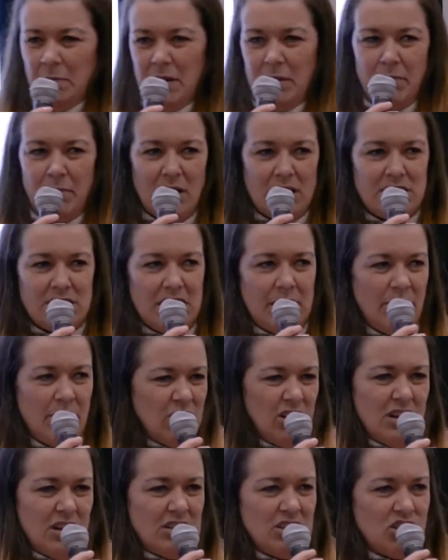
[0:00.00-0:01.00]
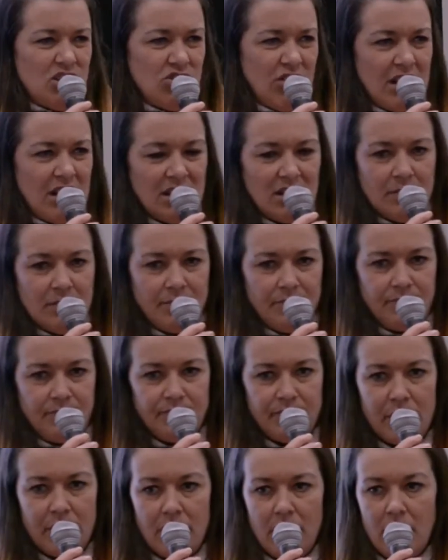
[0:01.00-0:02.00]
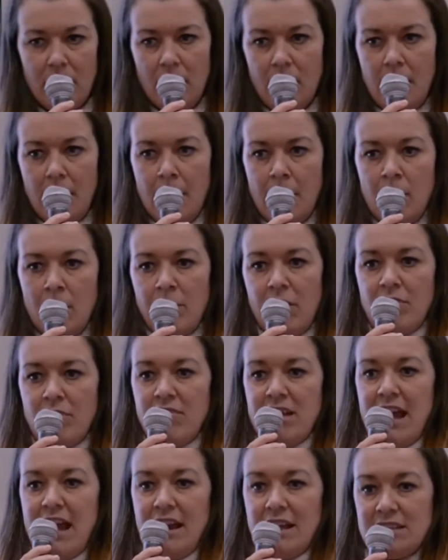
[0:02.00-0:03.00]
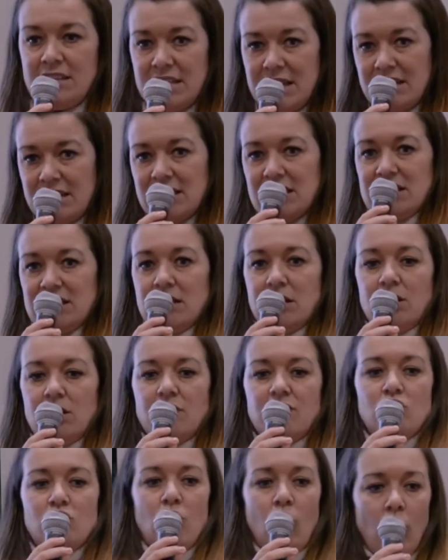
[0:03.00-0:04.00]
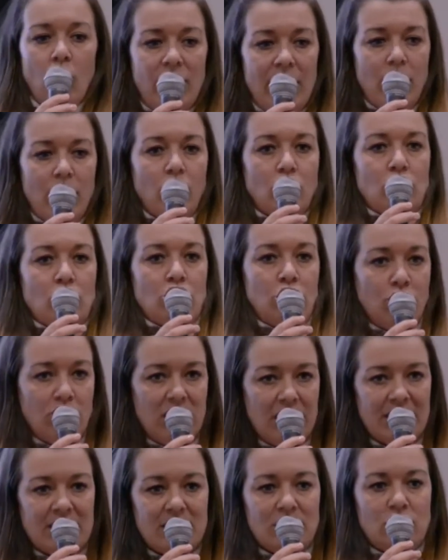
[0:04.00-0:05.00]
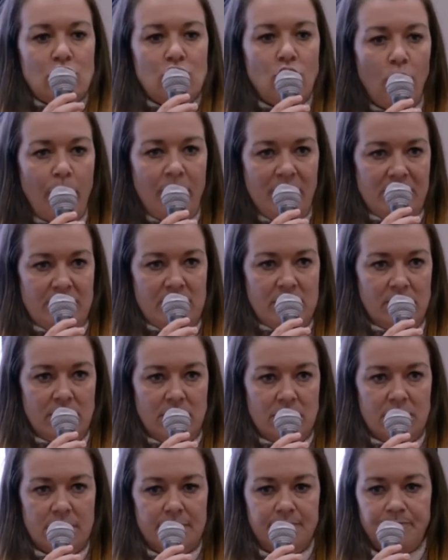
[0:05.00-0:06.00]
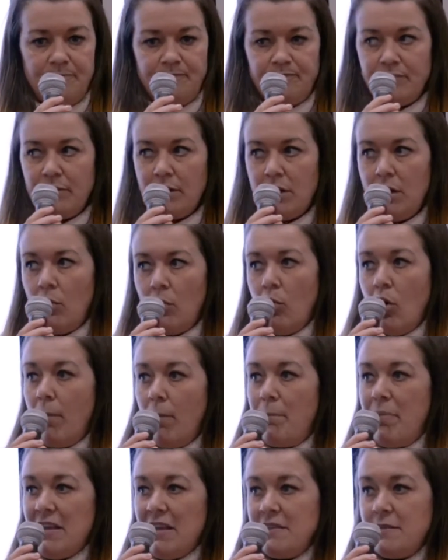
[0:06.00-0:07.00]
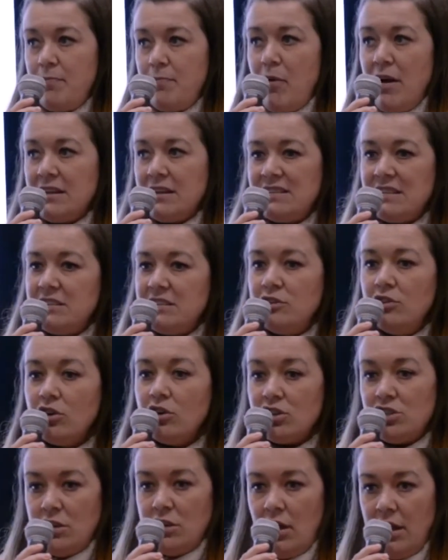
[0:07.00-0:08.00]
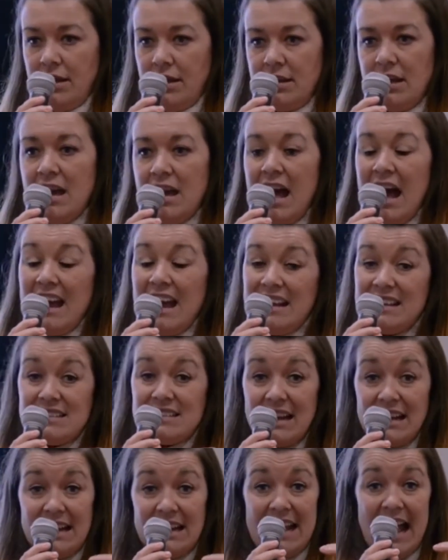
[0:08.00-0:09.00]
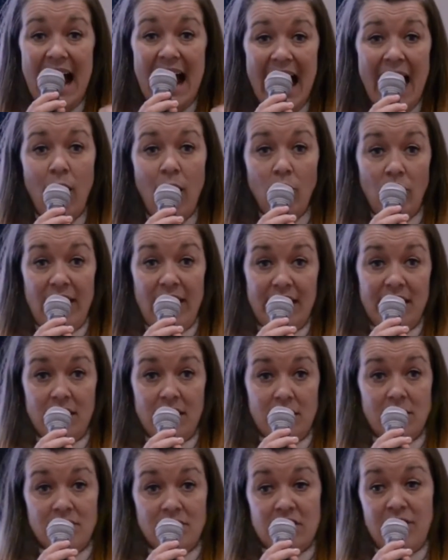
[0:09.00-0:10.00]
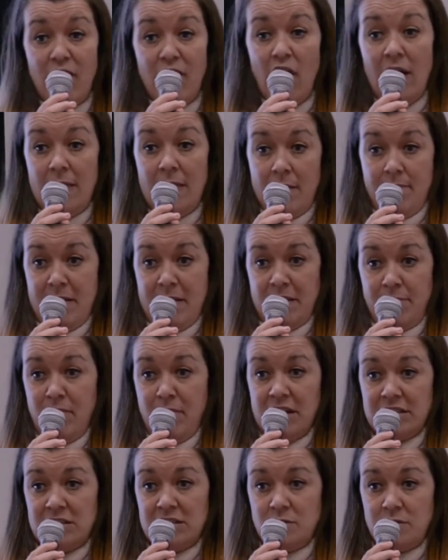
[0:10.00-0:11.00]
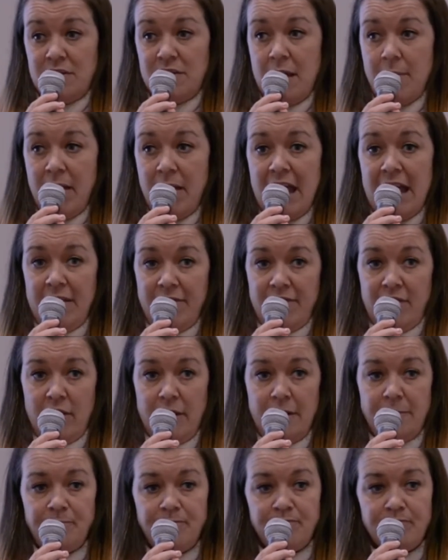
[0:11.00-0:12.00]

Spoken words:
in my team, I don't need to train them. But the reality is, until you've taught them what you need in your business, what best practice looks like, and exactly how they can define that best practice with their behaviour,